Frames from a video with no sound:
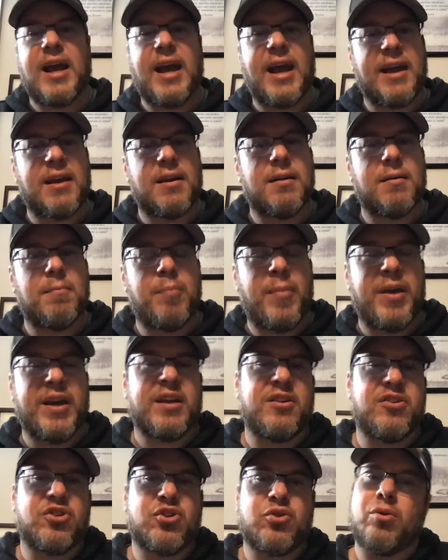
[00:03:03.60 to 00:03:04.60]
and
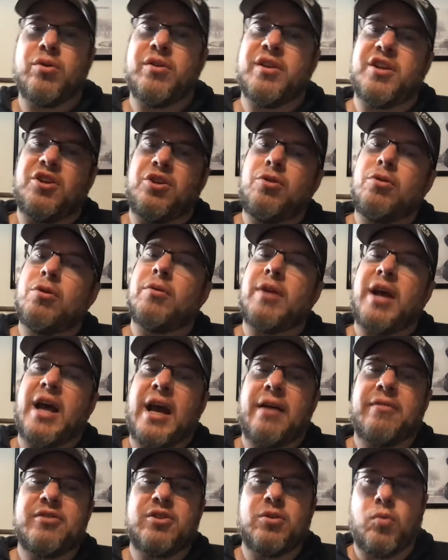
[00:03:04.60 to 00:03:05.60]
making sure that you don't
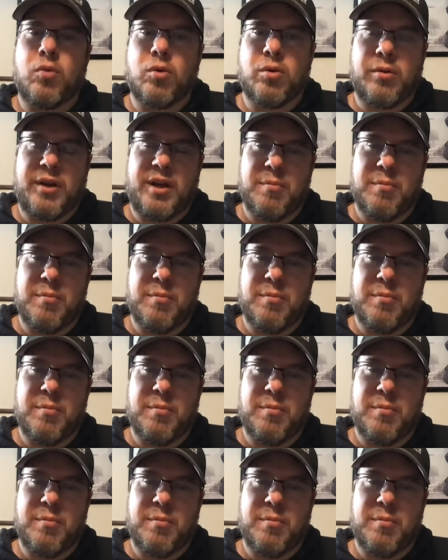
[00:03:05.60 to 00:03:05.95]
have to worry